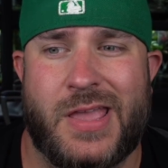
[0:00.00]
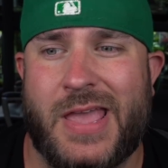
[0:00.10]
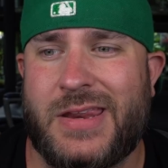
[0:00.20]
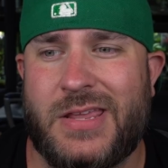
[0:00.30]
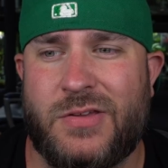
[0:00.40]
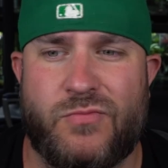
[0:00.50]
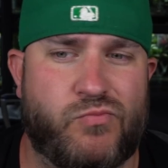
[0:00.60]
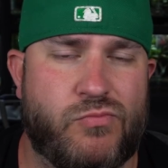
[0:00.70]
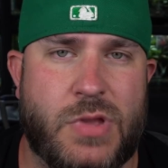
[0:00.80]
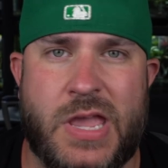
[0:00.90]
any
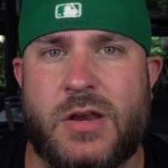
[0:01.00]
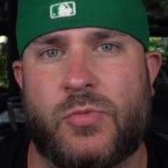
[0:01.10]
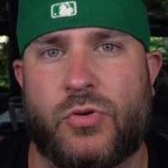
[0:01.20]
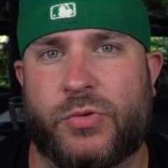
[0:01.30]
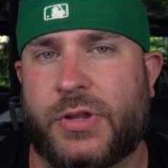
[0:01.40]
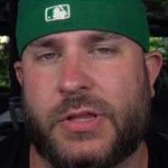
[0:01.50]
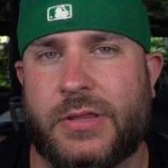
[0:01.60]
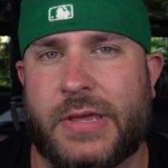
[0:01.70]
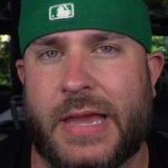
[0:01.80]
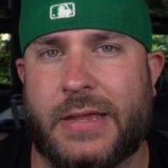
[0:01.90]
animal
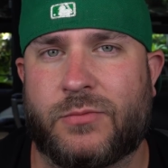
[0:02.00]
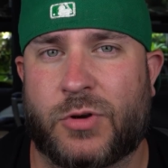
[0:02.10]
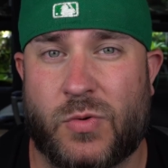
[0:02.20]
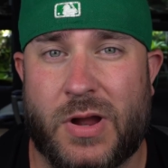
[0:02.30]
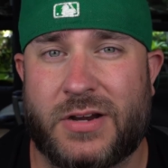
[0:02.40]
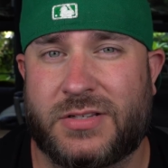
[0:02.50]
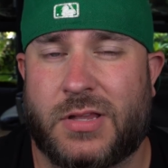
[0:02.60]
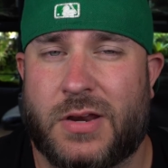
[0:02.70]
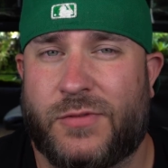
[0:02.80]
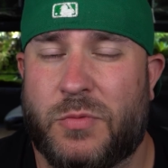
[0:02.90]
really that requires a
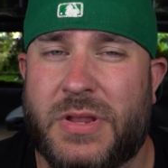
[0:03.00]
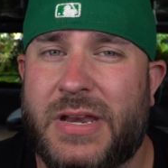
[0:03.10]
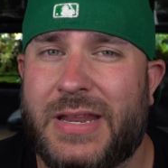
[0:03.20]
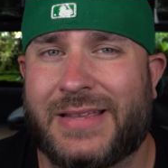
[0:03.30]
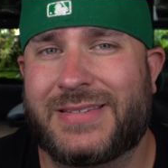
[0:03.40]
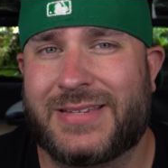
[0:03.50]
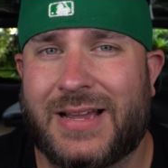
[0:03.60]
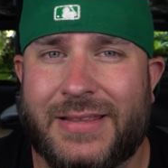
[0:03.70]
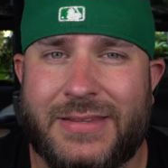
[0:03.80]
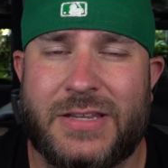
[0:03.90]
lot of humidity
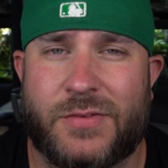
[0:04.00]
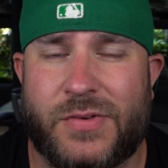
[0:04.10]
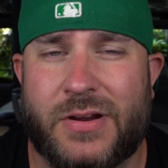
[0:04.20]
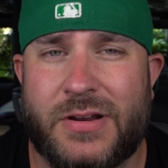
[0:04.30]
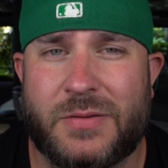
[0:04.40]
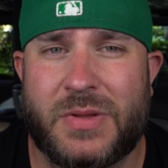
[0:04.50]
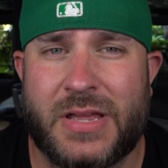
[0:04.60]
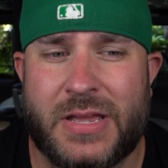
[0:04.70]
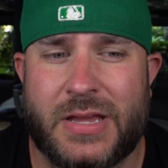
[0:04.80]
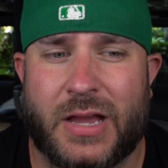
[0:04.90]
inside the vivarium
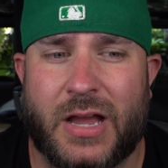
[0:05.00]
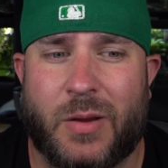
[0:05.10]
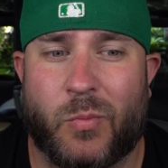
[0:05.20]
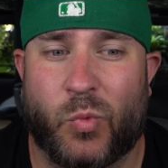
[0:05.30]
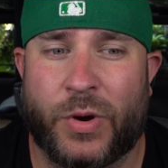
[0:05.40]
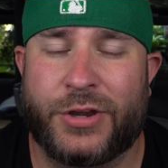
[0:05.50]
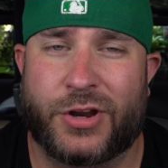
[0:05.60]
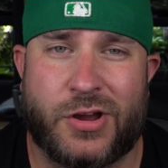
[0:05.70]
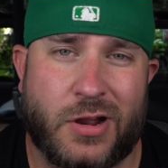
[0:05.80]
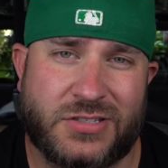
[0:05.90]
um, where
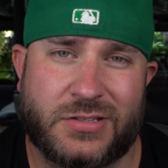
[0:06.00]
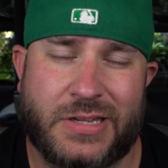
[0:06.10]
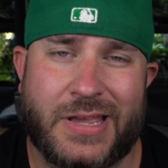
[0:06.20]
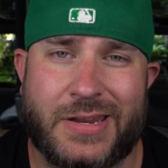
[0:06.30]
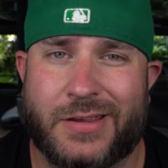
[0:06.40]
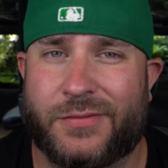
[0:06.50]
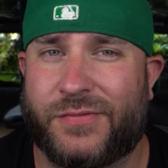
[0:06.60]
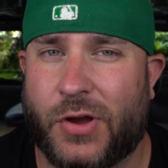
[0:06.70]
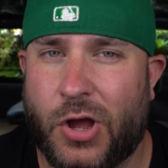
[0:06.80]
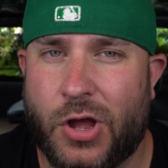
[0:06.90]
you're constantly getting
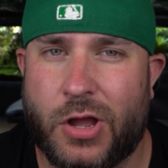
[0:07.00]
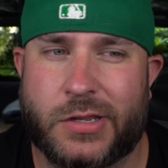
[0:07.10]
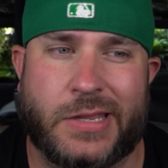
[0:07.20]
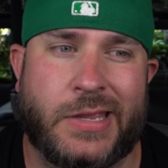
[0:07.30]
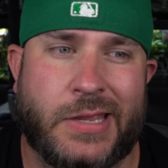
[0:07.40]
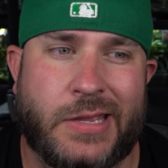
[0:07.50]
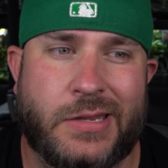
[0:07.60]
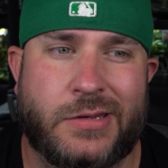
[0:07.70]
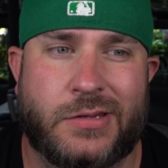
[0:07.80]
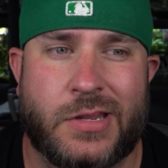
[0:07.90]
fog
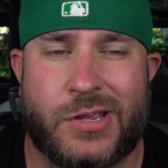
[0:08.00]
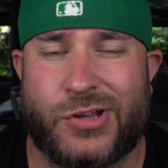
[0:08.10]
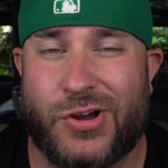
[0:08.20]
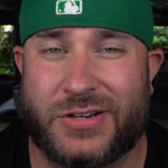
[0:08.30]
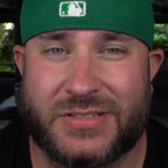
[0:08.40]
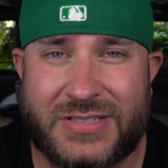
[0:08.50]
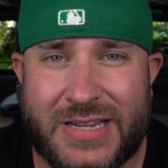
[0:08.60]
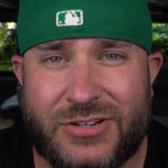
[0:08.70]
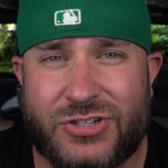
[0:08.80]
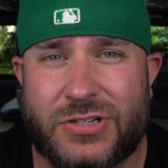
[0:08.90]
and
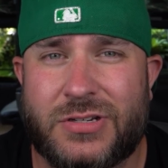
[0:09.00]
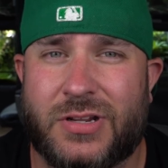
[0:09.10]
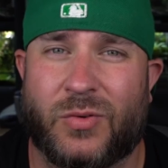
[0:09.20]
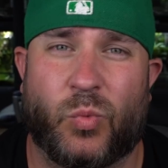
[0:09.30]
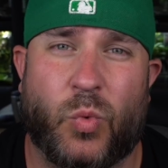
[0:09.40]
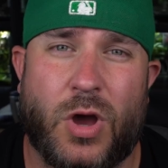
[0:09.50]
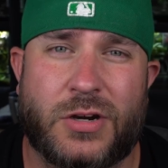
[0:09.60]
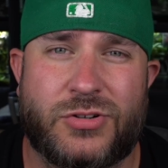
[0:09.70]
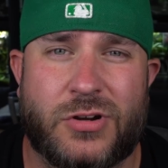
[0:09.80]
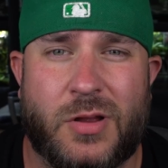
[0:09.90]
condensation and
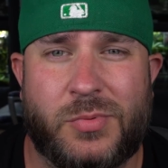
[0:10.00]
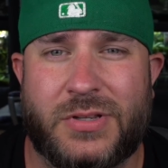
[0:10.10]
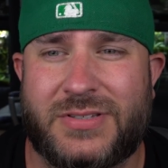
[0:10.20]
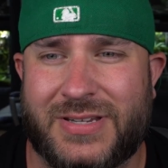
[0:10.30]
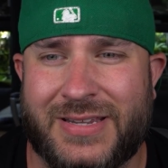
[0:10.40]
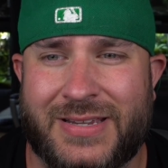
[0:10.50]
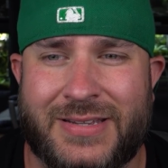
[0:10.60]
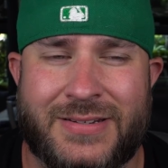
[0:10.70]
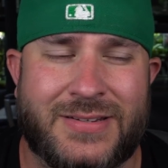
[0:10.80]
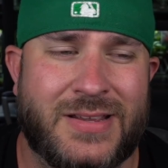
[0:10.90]
water droplets
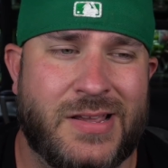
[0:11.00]
and